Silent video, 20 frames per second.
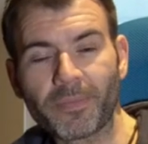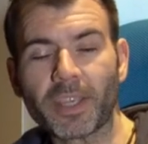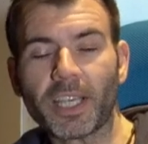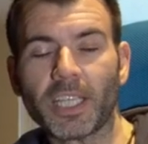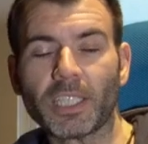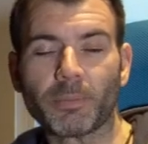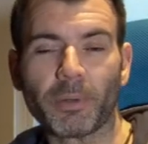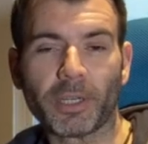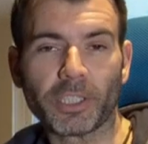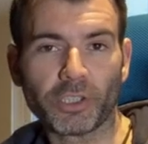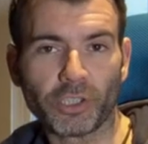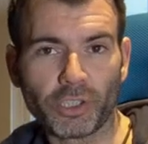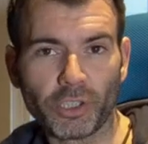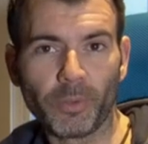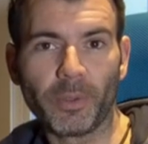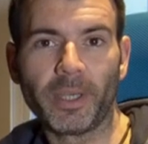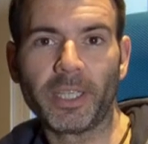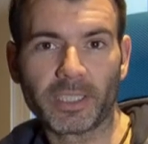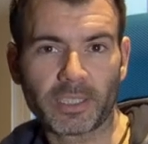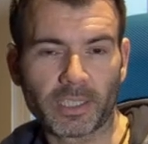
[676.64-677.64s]
is by
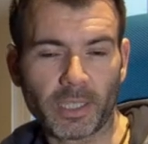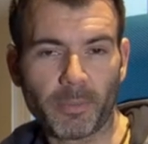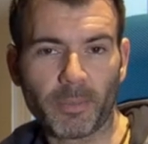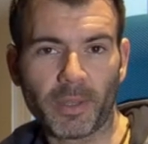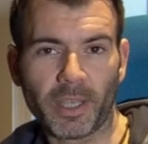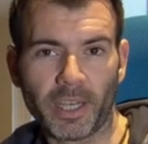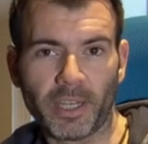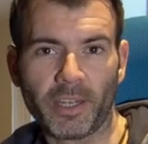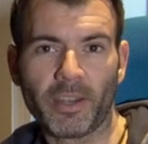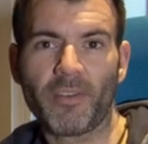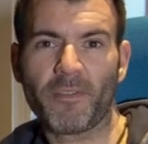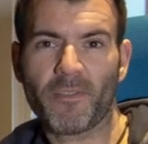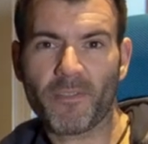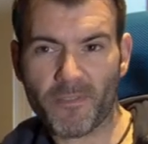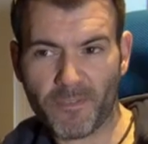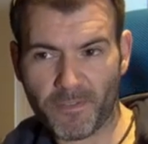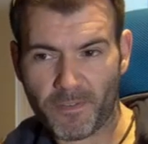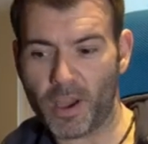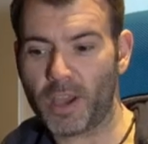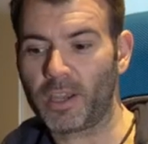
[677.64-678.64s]
doing something
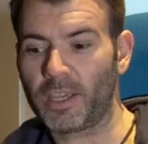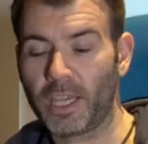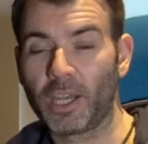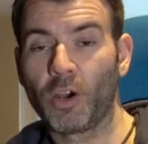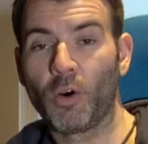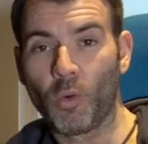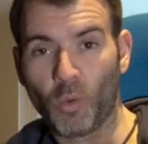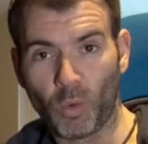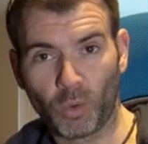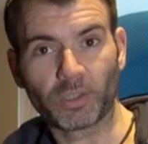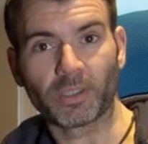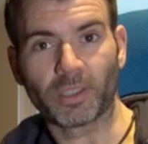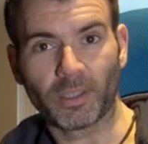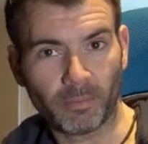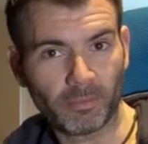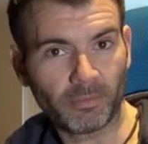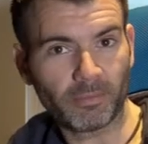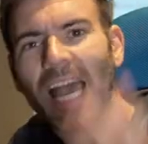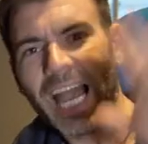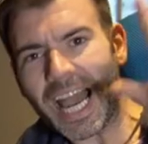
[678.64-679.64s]
fucking
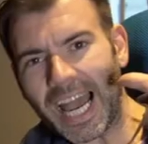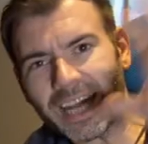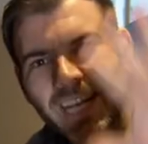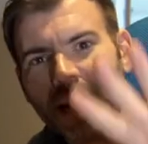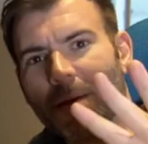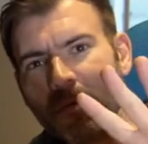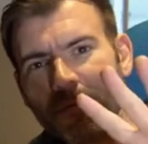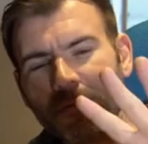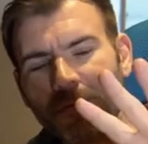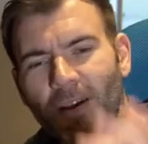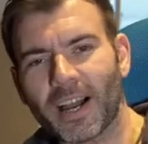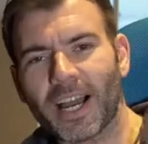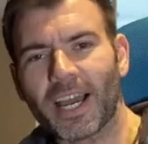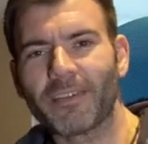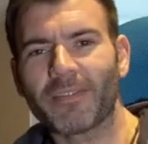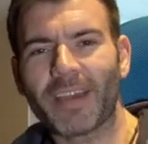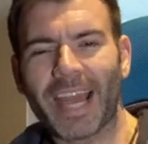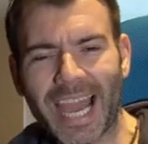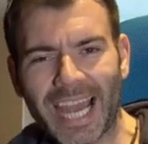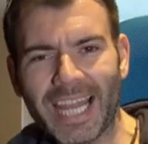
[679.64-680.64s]
awesome. And number
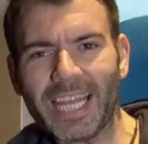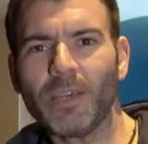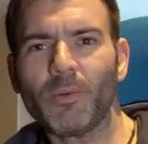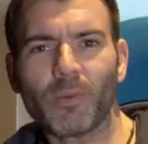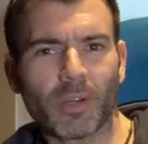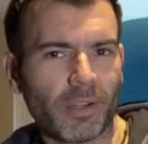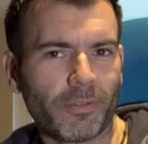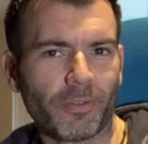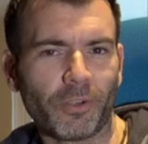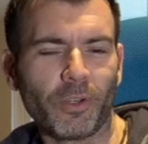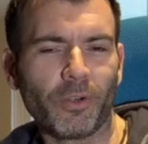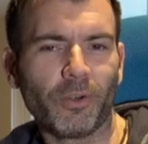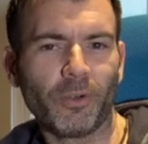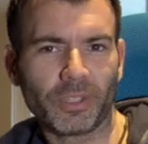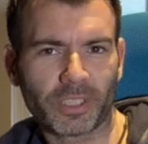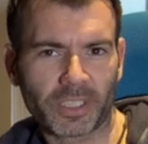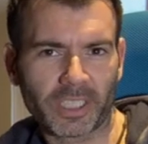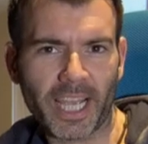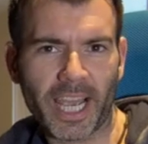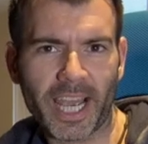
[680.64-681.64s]
five, any one of you who
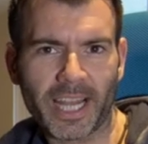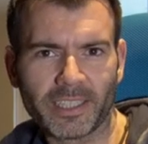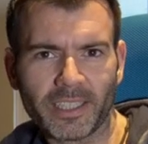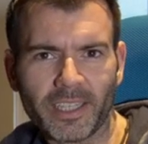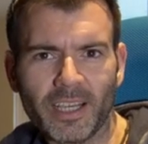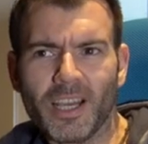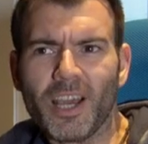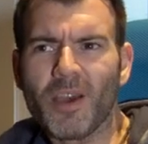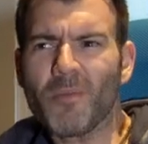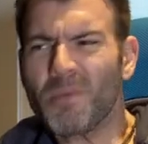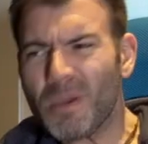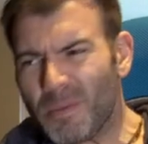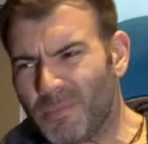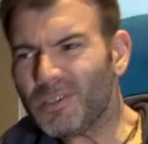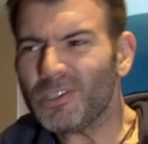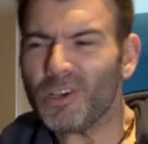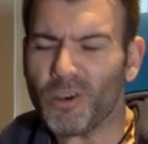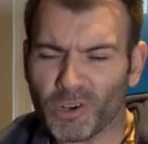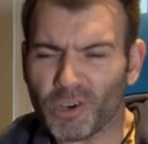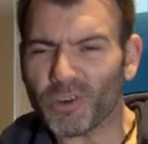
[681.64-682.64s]
said,
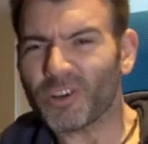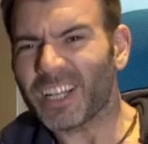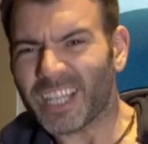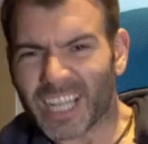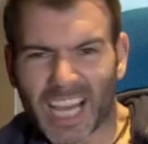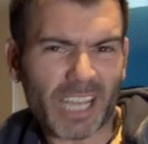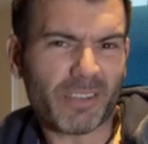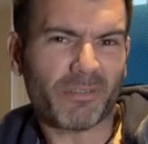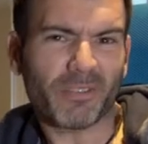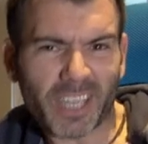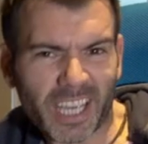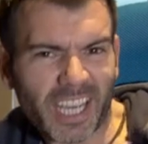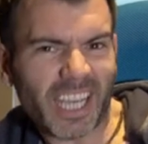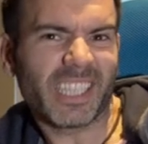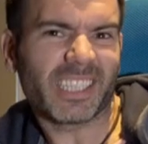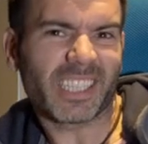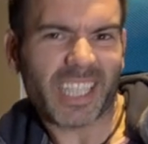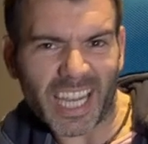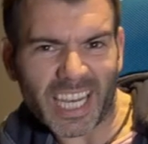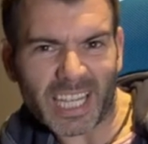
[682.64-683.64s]
people don't go to live
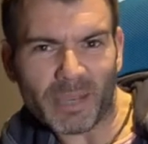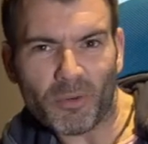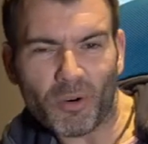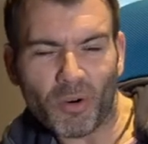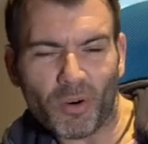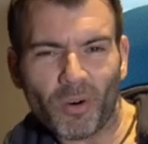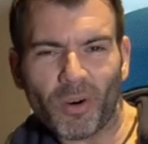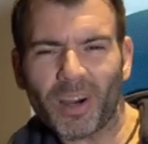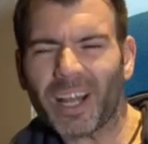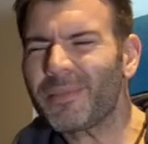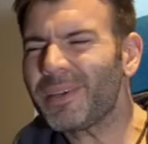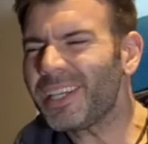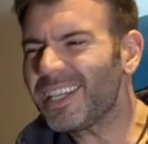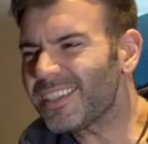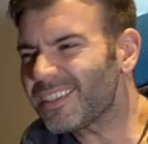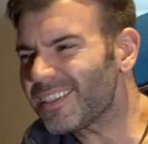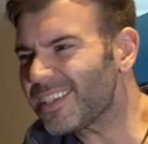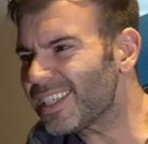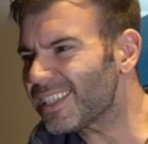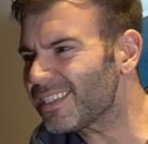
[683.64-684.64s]
gigs anymore. I
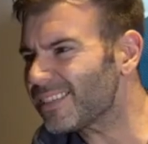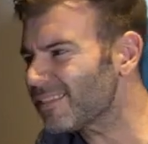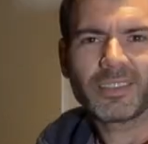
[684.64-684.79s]
mean, like,